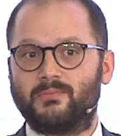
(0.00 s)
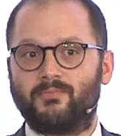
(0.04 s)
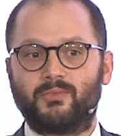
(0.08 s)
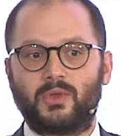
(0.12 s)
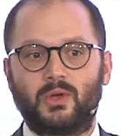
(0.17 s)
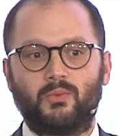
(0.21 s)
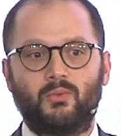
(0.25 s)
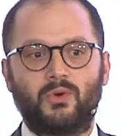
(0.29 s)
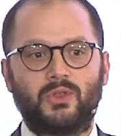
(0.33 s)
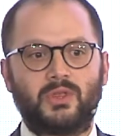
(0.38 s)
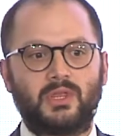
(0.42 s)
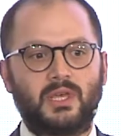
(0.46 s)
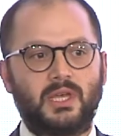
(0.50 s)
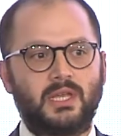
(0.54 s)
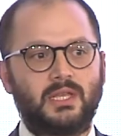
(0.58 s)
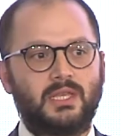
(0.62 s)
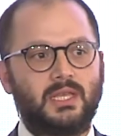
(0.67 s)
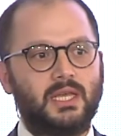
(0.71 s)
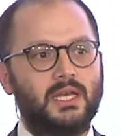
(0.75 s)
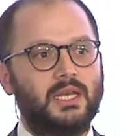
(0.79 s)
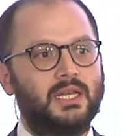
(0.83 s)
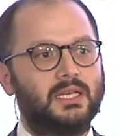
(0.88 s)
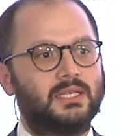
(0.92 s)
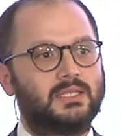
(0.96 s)
And what they
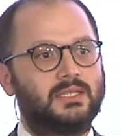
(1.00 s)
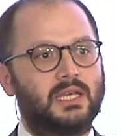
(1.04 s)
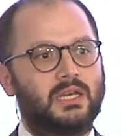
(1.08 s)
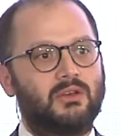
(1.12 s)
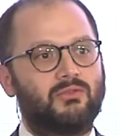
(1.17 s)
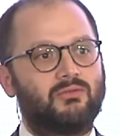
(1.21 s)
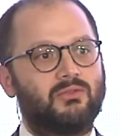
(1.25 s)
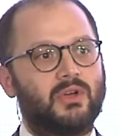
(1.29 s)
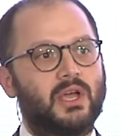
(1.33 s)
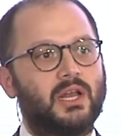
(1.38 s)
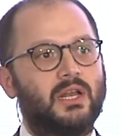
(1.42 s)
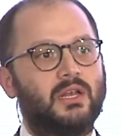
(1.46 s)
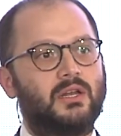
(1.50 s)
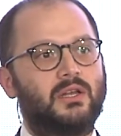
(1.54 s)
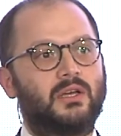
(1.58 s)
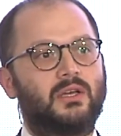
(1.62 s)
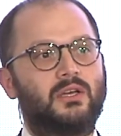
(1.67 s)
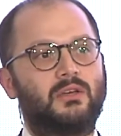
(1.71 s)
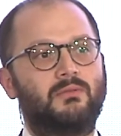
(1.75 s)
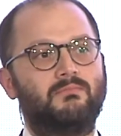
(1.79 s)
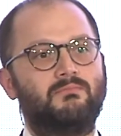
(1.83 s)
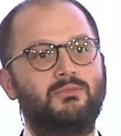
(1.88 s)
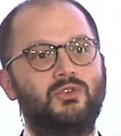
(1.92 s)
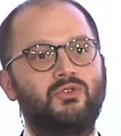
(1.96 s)
did is they created a
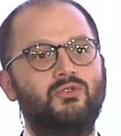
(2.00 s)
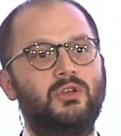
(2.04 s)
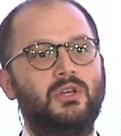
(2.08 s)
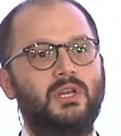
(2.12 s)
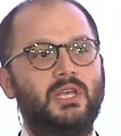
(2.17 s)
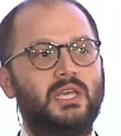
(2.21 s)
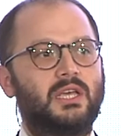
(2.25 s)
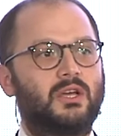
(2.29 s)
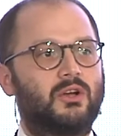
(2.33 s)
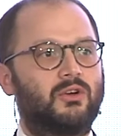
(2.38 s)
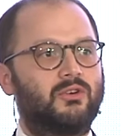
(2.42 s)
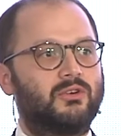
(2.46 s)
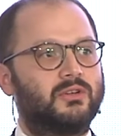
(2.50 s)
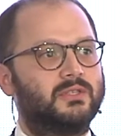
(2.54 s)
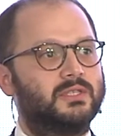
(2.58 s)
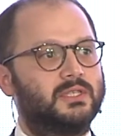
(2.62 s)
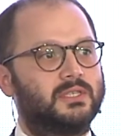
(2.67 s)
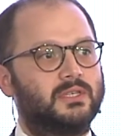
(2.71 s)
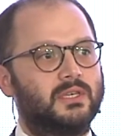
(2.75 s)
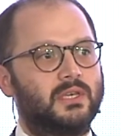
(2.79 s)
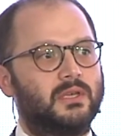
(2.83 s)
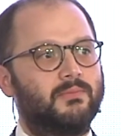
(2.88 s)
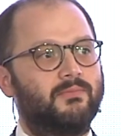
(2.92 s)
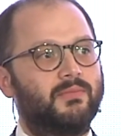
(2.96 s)
community
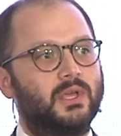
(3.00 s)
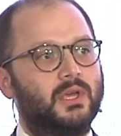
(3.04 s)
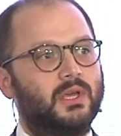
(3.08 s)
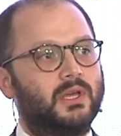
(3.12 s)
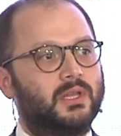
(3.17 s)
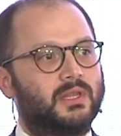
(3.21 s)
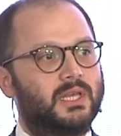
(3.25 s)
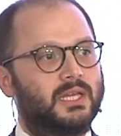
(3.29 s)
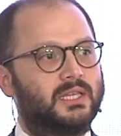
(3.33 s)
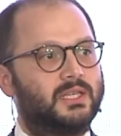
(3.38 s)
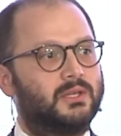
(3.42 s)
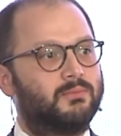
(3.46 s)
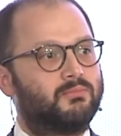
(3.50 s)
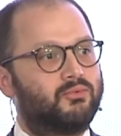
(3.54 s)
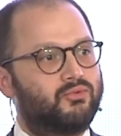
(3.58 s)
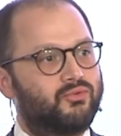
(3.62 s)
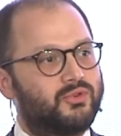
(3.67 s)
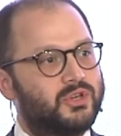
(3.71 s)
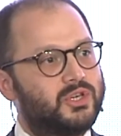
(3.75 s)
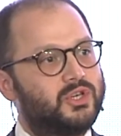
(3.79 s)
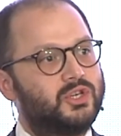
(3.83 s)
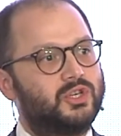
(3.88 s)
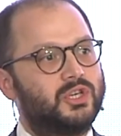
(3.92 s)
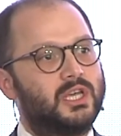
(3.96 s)
currency that
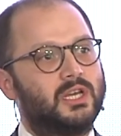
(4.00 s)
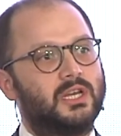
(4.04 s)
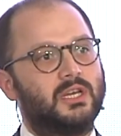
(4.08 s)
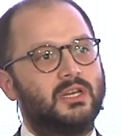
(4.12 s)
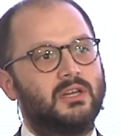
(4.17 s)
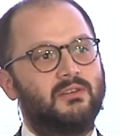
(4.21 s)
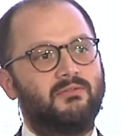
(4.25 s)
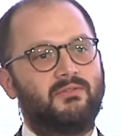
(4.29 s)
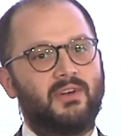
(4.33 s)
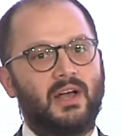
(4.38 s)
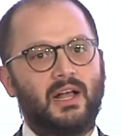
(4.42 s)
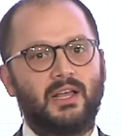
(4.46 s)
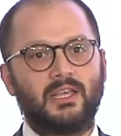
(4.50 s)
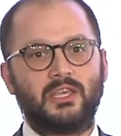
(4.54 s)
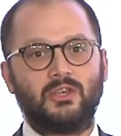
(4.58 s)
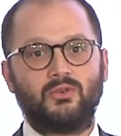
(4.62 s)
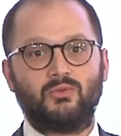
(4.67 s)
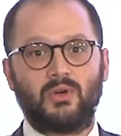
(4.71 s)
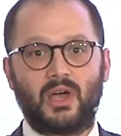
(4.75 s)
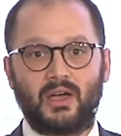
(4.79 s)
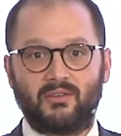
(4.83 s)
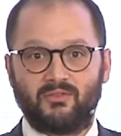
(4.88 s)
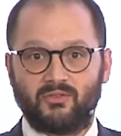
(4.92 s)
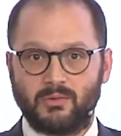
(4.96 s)
depreciated in
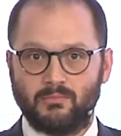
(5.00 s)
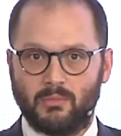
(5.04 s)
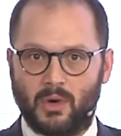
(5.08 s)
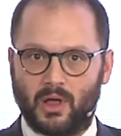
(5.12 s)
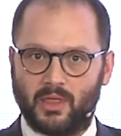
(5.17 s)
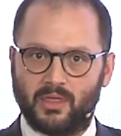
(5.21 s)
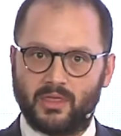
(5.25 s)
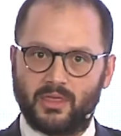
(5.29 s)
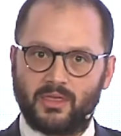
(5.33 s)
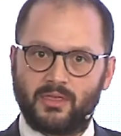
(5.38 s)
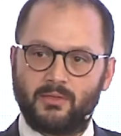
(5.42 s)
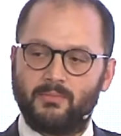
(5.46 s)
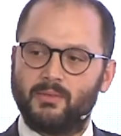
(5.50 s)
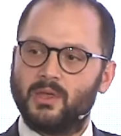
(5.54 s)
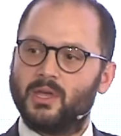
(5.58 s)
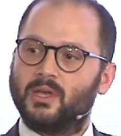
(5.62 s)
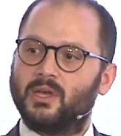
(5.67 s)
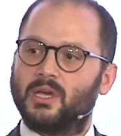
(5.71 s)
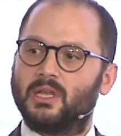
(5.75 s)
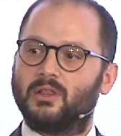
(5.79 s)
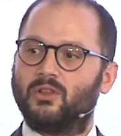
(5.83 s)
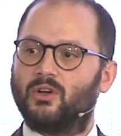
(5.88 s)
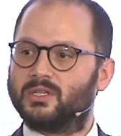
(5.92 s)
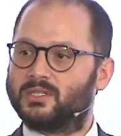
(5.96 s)
value every month.
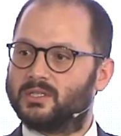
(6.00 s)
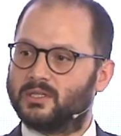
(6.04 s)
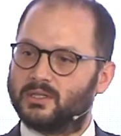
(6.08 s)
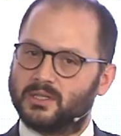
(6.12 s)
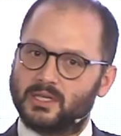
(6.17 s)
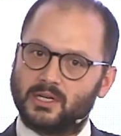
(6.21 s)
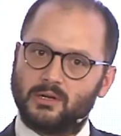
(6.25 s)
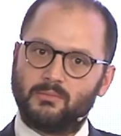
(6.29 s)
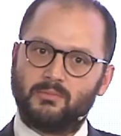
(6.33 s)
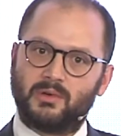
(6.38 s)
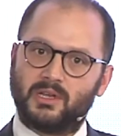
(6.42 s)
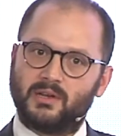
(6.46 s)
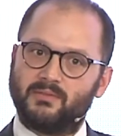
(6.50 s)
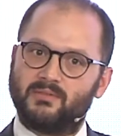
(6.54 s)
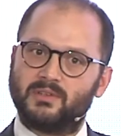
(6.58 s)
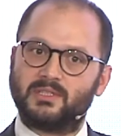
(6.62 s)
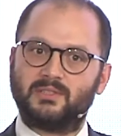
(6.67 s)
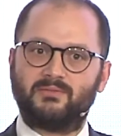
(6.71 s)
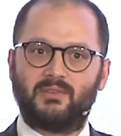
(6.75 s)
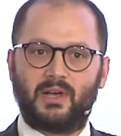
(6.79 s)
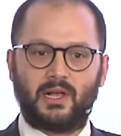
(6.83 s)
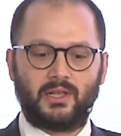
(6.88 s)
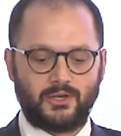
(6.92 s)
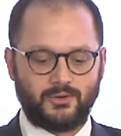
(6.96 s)
It lost a little bit of
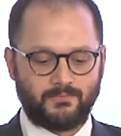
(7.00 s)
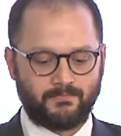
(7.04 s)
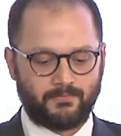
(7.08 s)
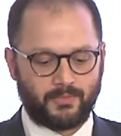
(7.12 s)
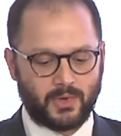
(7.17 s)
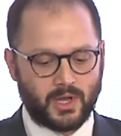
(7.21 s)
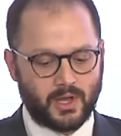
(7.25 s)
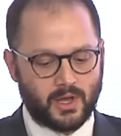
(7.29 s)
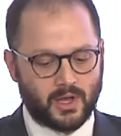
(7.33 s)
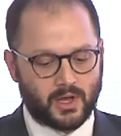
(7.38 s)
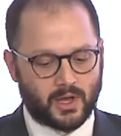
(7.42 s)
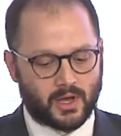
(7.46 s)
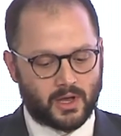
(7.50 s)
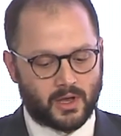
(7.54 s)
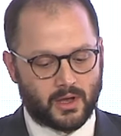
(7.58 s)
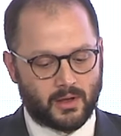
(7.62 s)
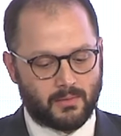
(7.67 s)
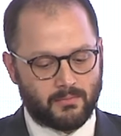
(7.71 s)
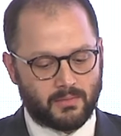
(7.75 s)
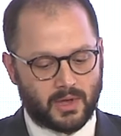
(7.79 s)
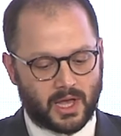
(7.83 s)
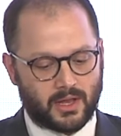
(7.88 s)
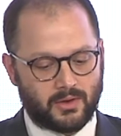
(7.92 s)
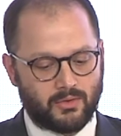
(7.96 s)
its value.
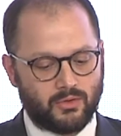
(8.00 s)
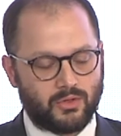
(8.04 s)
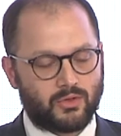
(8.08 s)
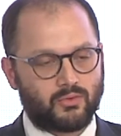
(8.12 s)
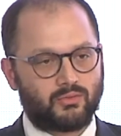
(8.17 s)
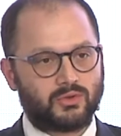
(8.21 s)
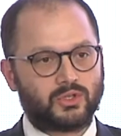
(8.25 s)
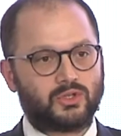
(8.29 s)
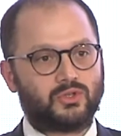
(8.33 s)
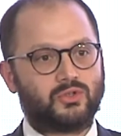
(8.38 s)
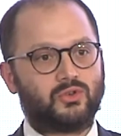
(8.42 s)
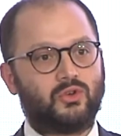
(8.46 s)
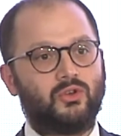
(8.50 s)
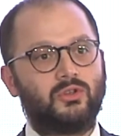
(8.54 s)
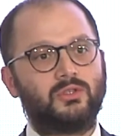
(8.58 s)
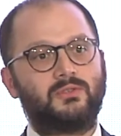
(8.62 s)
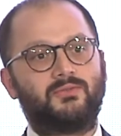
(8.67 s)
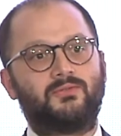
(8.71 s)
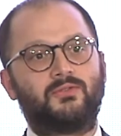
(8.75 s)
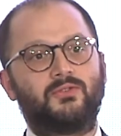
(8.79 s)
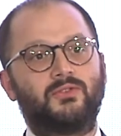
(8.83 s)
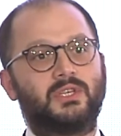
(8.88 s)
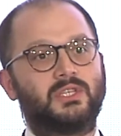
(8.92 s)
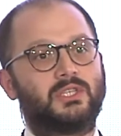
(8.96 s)
And the result
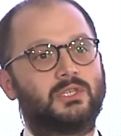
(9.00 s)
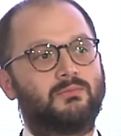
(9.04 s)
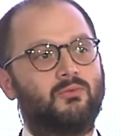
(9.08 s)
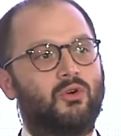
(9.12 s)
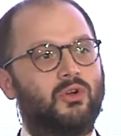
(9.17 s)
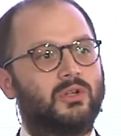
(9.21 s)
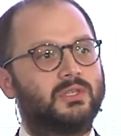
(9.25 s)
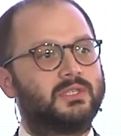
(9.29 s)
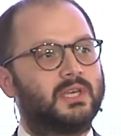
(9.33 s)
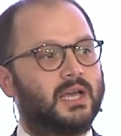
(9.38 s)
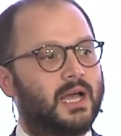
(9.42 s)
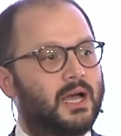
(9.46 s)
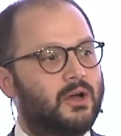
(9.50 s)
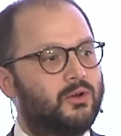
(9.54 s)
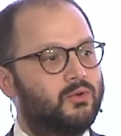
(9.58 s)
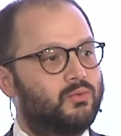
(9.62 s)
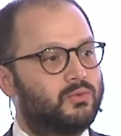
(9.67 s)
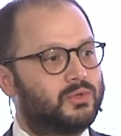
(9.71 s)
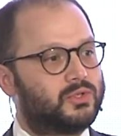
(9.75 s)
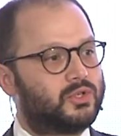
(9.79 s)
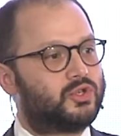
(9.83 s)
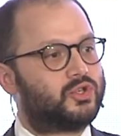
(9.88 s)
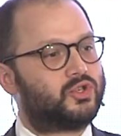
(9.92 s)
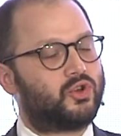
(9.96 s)
for this small town
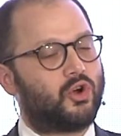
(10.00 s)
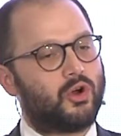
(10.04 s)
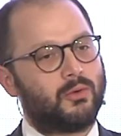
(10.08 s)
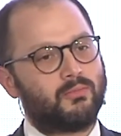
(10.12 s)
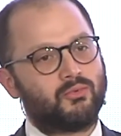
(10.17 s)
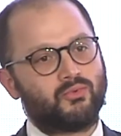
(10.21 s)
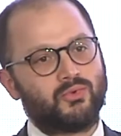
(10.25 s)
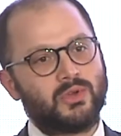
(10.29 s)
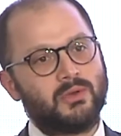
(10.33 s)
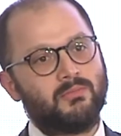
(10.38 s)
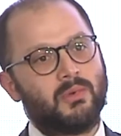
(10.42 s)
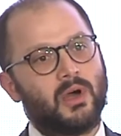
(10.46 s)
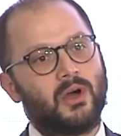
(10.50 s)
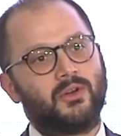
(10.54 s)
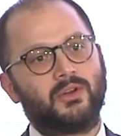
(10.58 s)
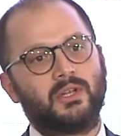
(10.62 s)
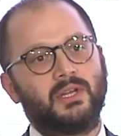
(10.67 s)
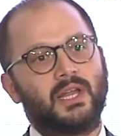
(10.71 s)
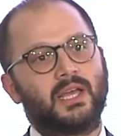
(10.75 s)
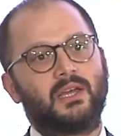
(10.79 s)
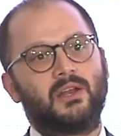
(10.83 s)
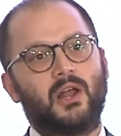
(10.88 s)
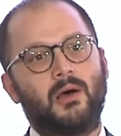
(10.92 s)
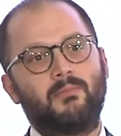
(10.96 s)
was a sharp rebound
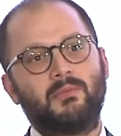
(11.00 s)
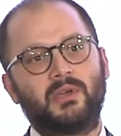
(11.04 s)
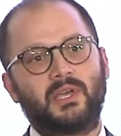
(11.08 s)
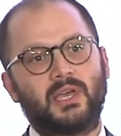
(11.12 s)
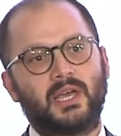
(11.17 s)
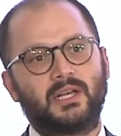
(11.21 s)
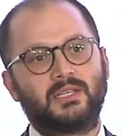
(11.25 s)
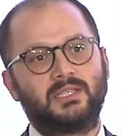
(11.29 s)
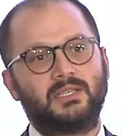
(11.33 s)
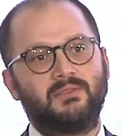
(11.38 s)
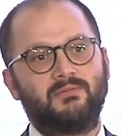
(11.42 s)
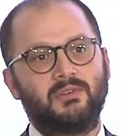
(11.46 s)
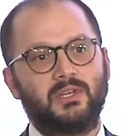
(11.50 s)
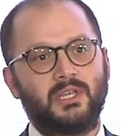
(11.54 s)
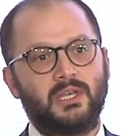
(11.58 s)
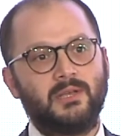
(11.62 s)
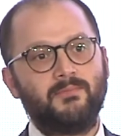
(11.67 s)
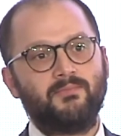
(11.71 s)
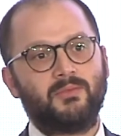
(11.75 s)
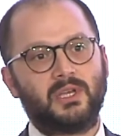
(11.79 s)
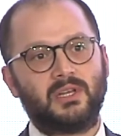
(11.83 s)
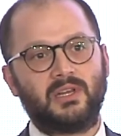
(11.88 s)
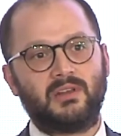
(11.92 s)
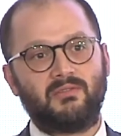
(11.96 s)
in economic
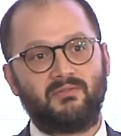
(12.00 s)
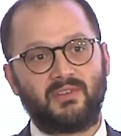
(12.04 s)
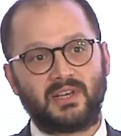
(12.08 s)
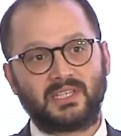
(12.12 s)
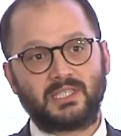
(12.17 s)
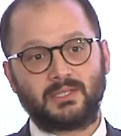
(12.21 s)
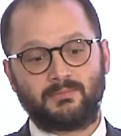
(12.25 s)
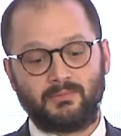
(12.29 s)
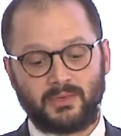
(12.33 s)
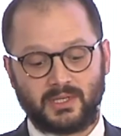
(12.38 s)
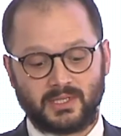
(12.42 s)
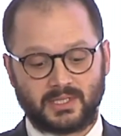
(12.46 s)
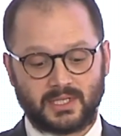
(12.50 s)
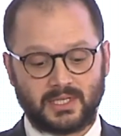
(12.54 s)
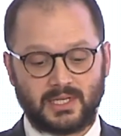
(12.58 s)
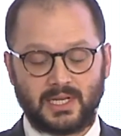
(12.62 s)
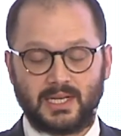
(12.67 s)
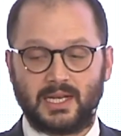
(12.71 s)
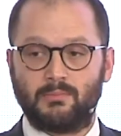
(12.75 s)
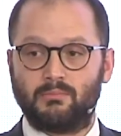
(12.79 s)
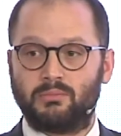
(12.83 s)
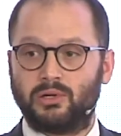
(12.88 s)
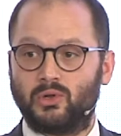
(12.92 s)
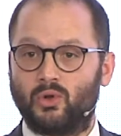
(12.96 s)
activity, in investment, and
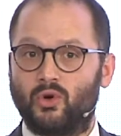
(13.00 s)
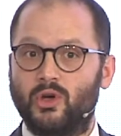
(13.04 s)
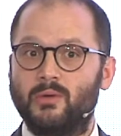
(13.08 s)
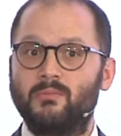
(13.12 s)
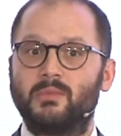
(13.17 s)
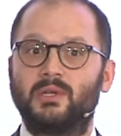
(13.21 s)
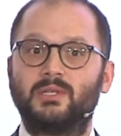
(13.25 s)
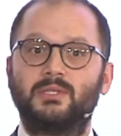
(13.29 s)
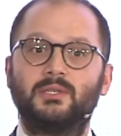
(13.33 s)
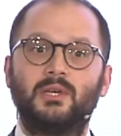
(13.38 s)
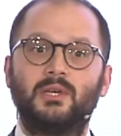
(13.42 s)
in employment,